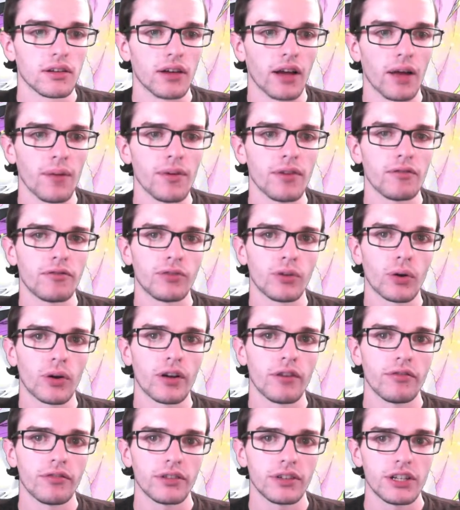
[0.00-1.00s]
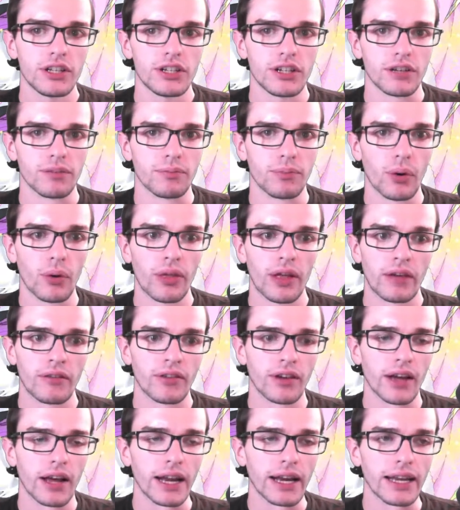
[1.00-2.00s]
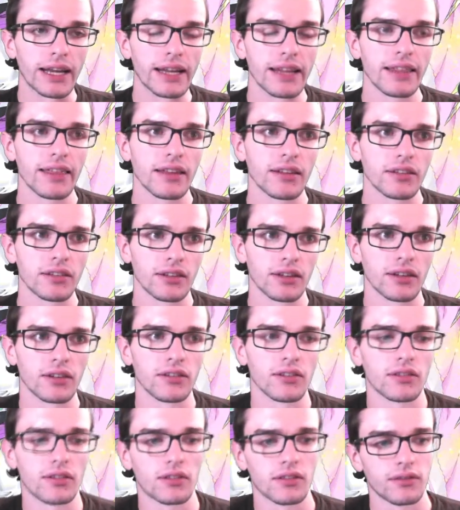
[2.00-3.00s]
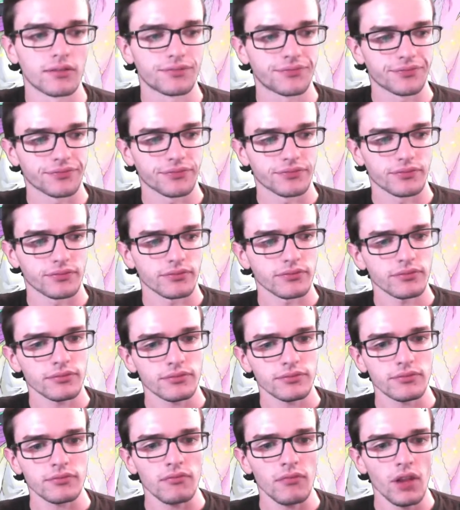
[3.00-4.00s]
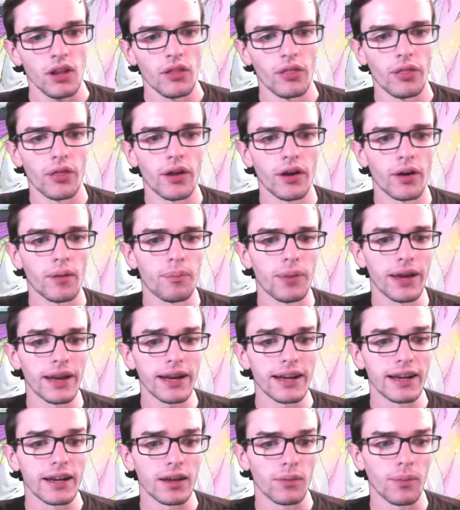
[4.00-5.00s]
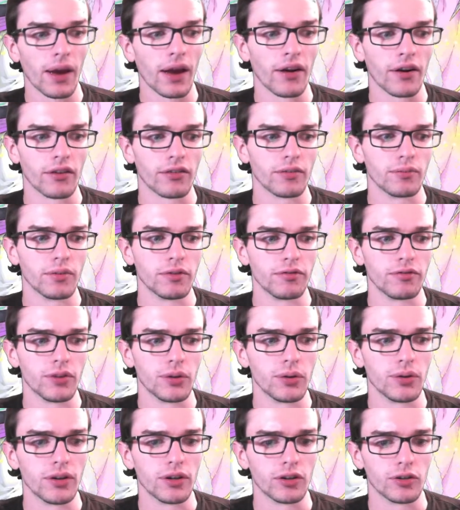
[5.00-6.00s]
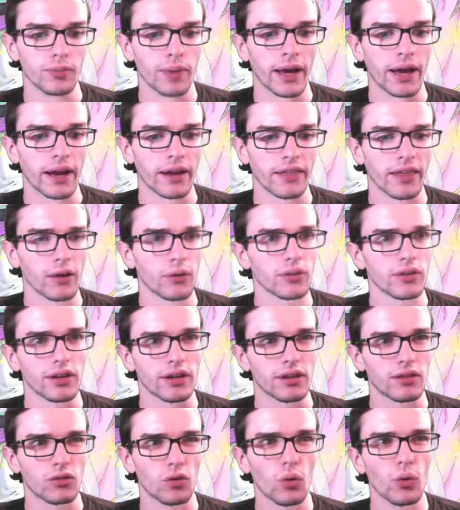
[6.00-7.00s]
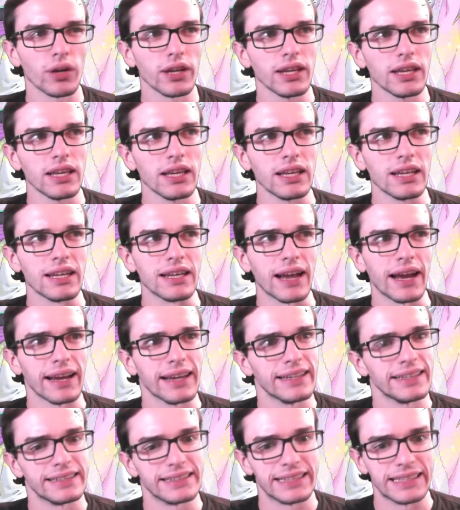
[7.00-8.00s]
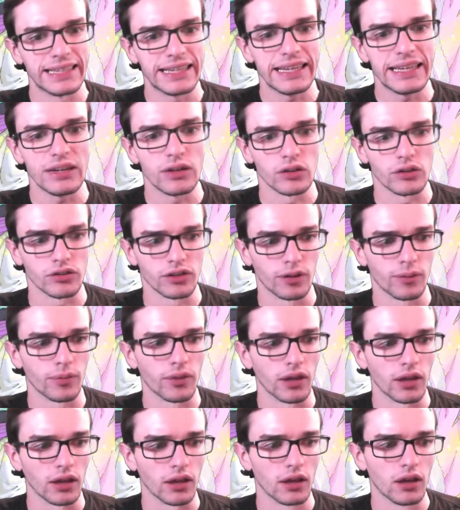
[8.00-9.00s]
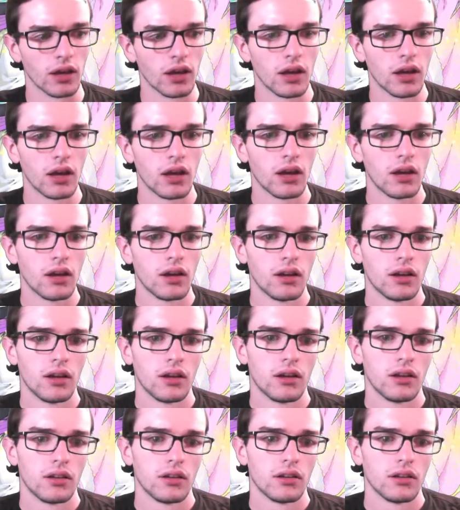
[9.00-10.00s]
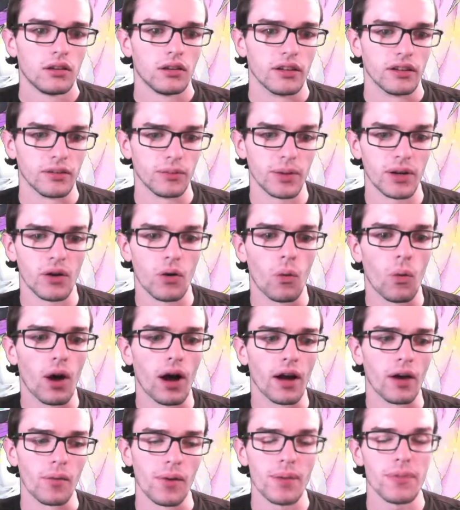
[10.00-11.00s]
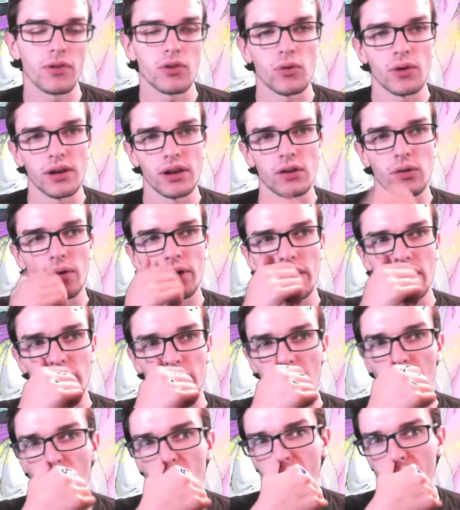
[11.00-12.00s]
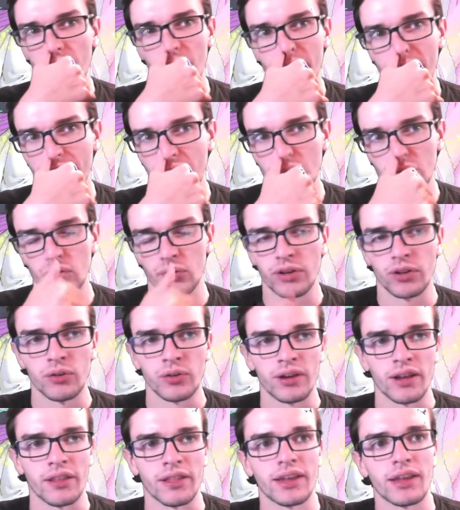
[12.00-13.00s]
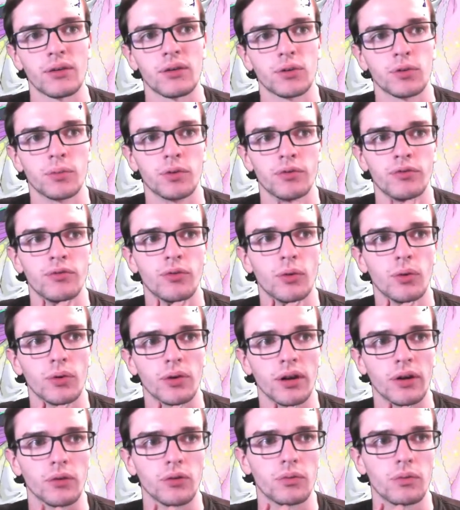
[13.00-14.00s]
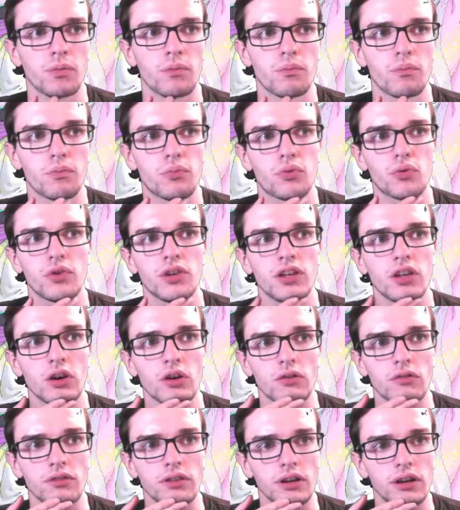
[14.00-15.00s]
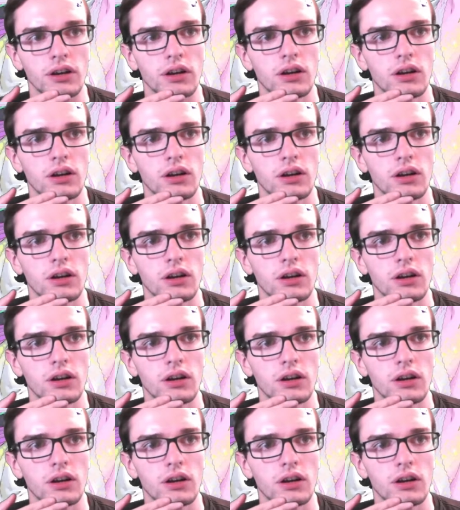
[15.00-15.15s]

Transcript: mean, Flora and Felicia both haven't gotten anything since the picnic banner from a few years back. That was like 2019 or something. It's been a while. Maybe 2020. No, I don't think it was 2020. I think it was before. It was pre-COVID.